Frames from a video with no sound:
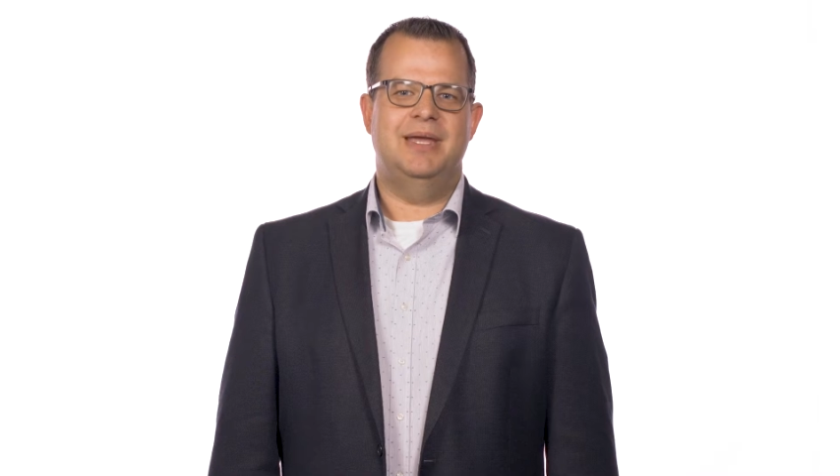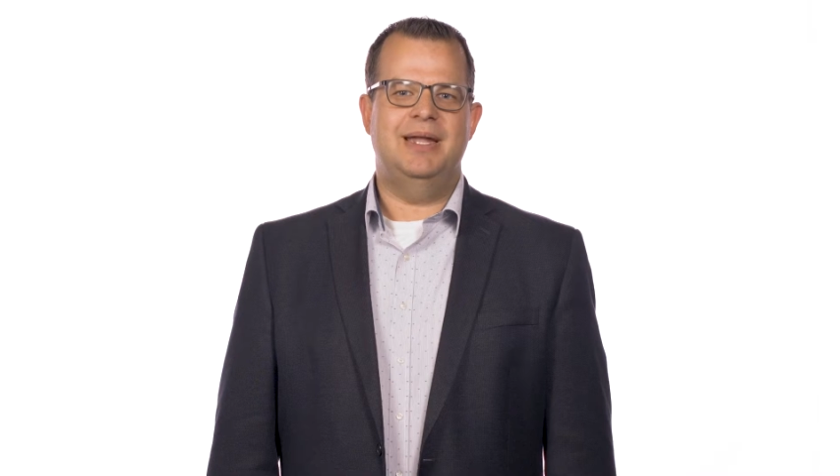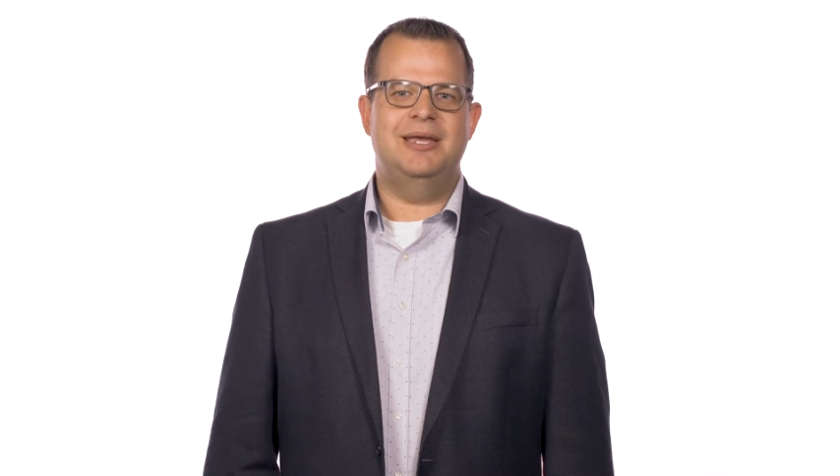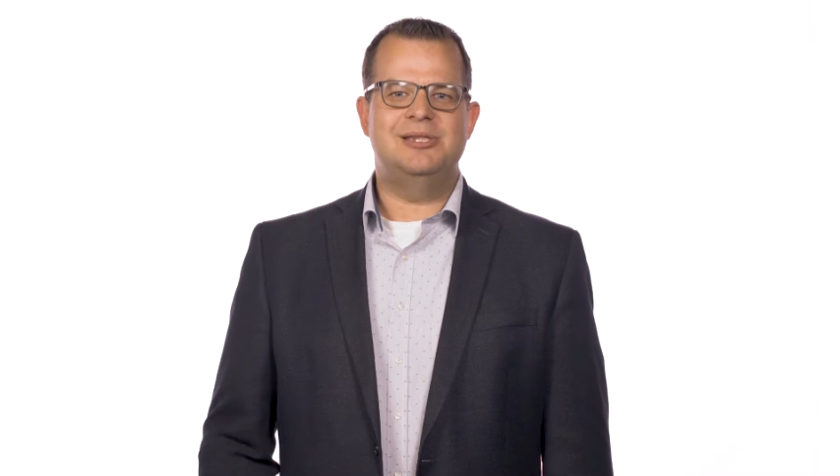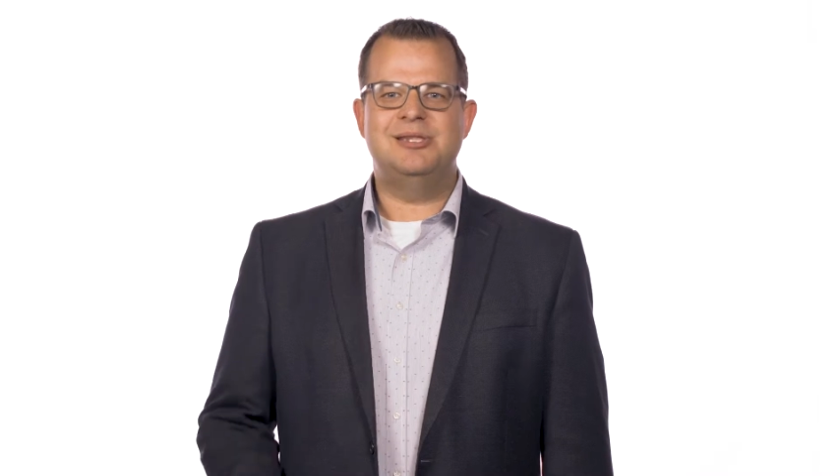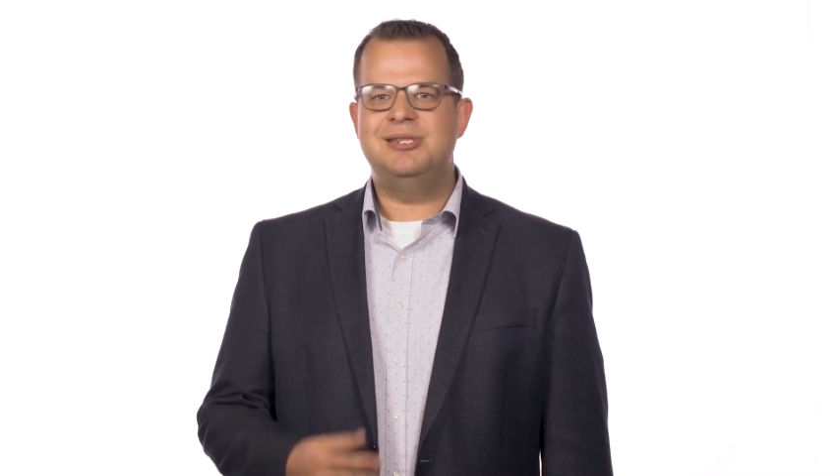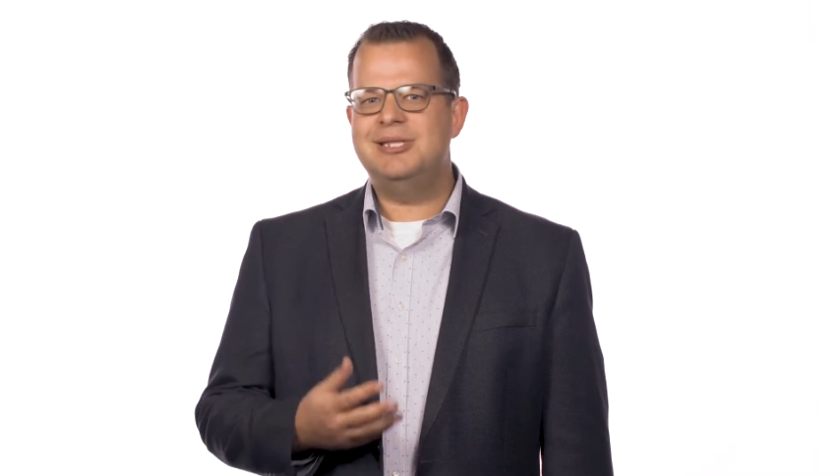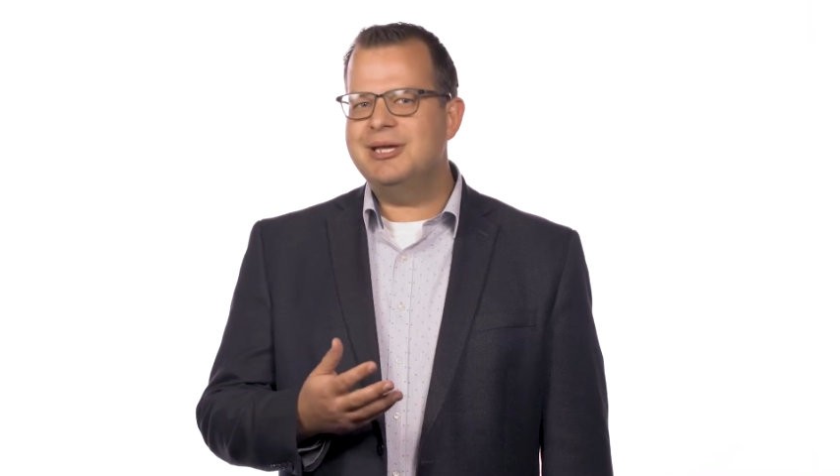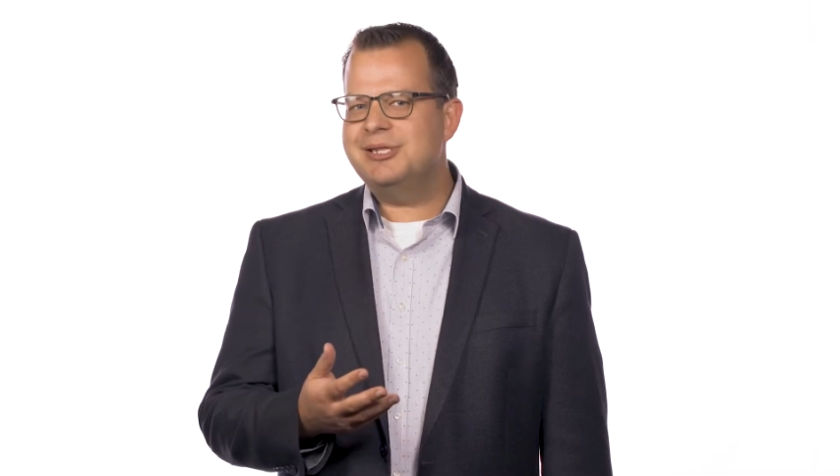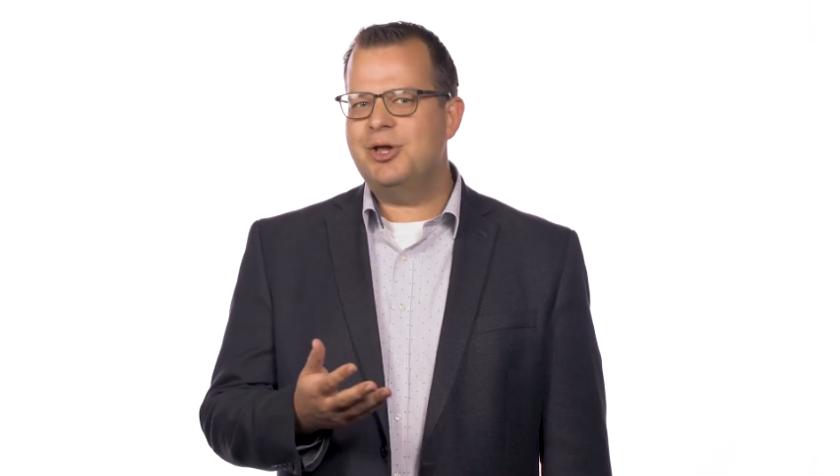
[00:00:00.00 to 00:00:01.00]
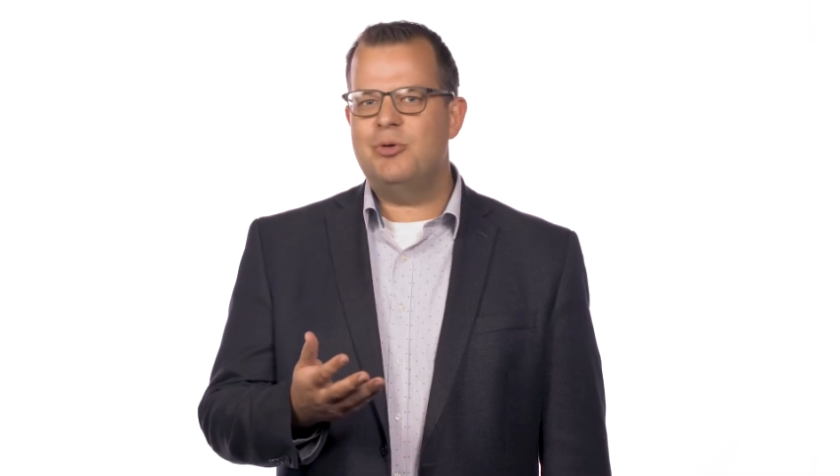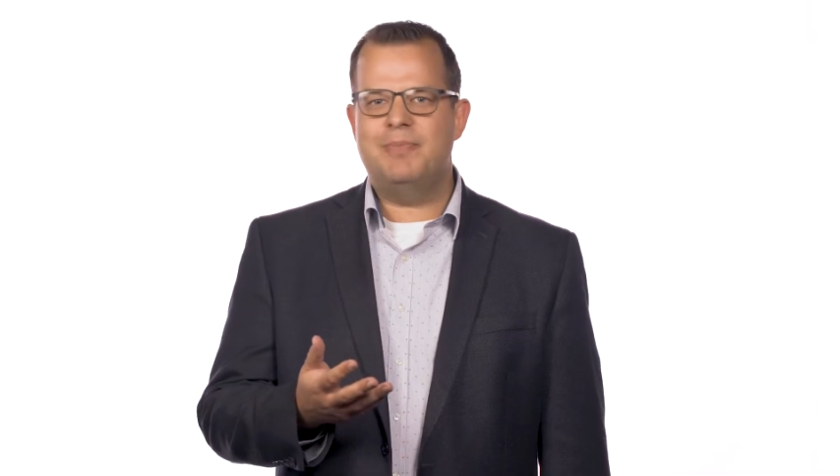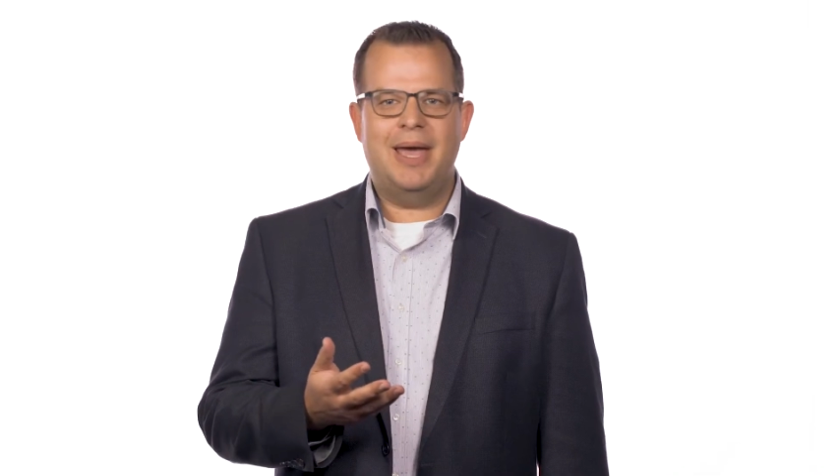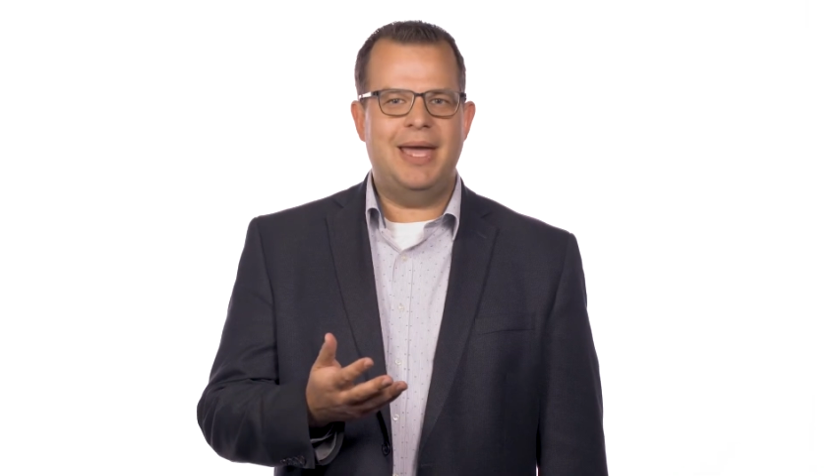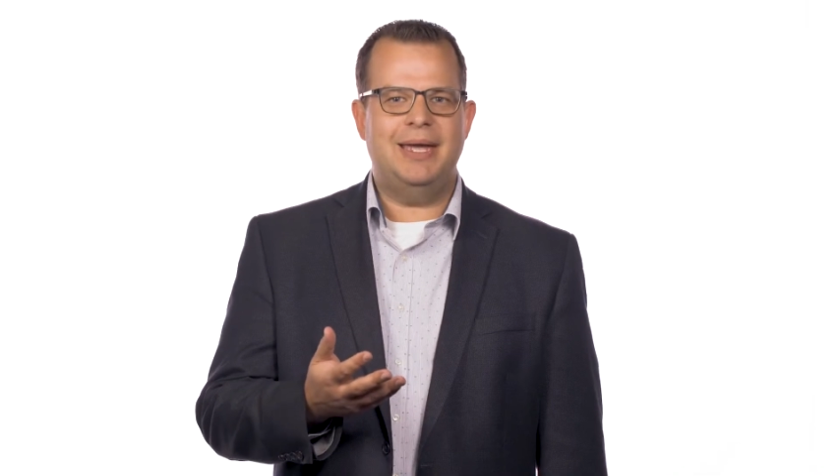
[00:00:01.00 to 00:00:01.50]
It is
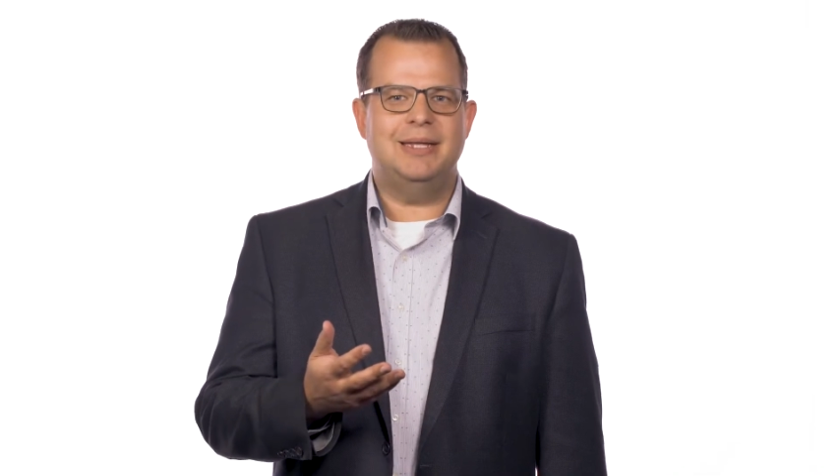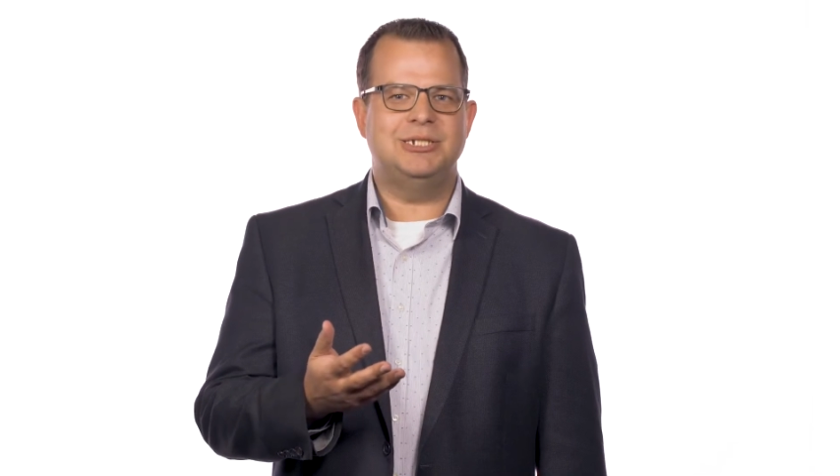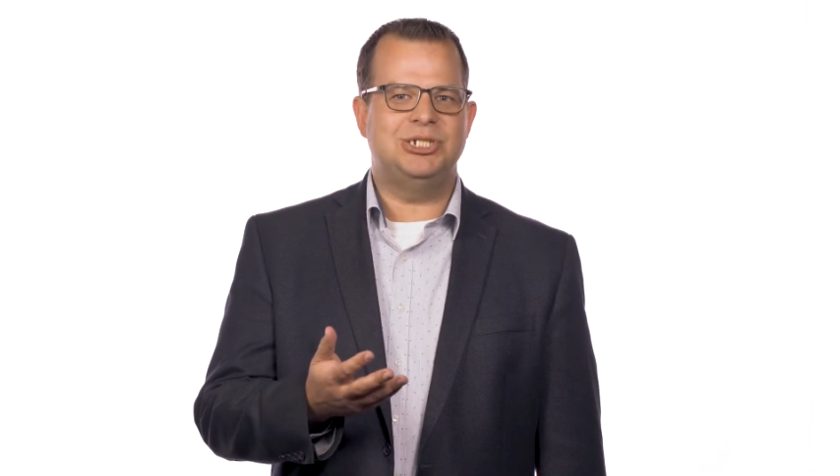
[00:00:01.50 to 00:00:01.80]
disobeying